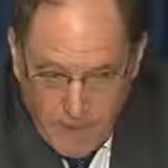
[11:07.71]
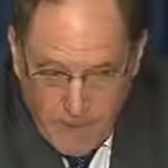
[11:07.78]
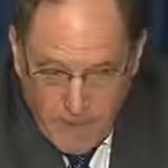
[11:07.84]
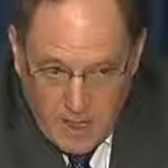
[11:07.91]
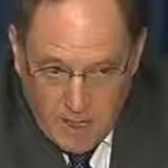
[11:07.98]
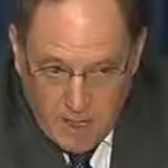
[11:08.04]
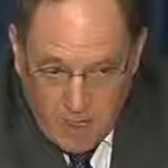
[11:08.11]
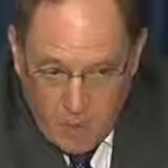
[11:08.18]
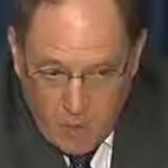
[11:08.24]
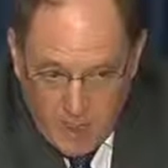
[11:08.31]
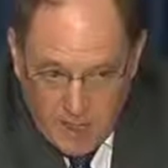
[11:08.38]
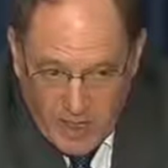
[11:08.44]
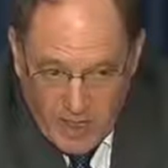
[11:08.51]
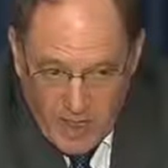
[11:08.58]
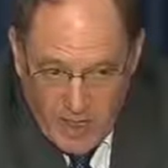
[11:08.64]
A
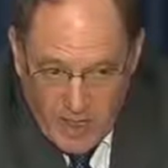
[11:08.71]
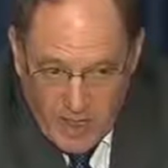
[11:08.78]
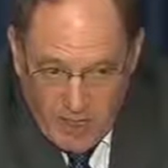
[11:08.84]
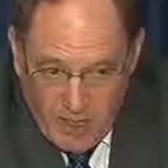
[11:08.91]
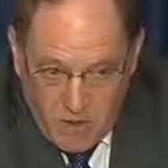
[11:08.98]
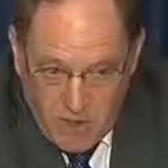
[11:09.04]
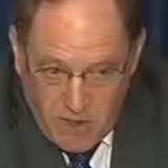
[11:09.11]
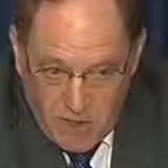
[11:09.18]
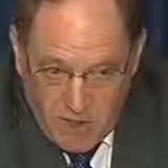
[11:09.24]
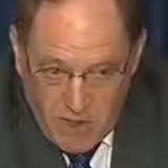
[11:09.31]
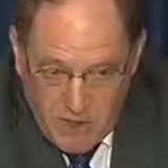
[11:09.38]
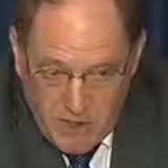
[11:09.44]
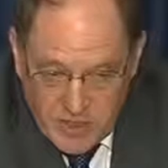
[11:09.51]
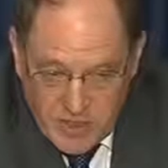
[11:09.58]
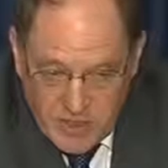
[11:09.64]
quick comment on the
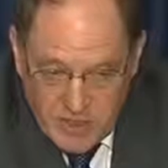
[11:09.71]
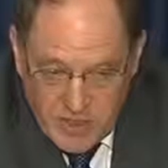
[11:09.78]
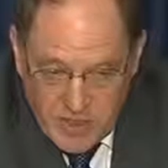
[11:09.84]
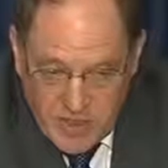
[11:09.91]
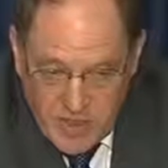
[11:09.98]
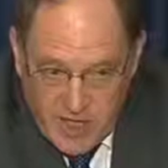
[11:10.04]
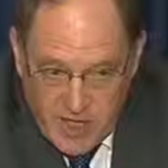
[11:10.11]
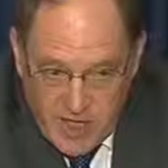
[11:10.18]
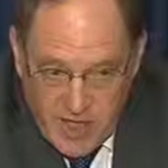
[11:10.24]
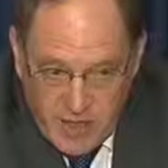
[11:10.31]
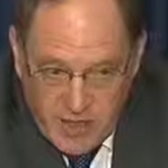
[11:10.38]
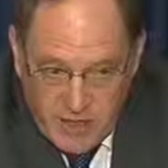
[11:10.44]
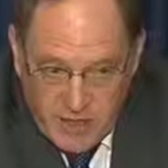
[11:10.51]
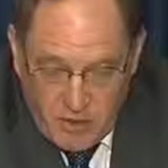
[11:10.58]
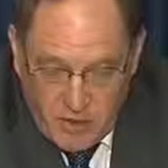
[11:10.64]
presence of the
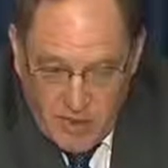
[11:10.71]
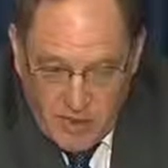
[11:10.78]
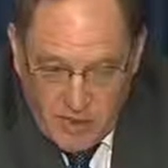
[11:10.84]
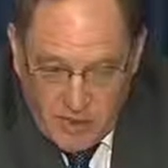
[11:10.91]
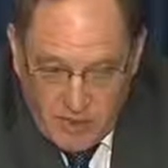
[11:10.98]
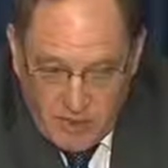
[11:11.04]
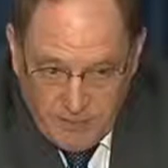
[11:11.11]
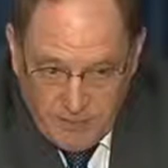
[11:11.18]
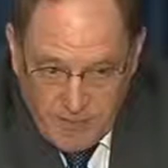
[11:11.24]
Chinese in Greece.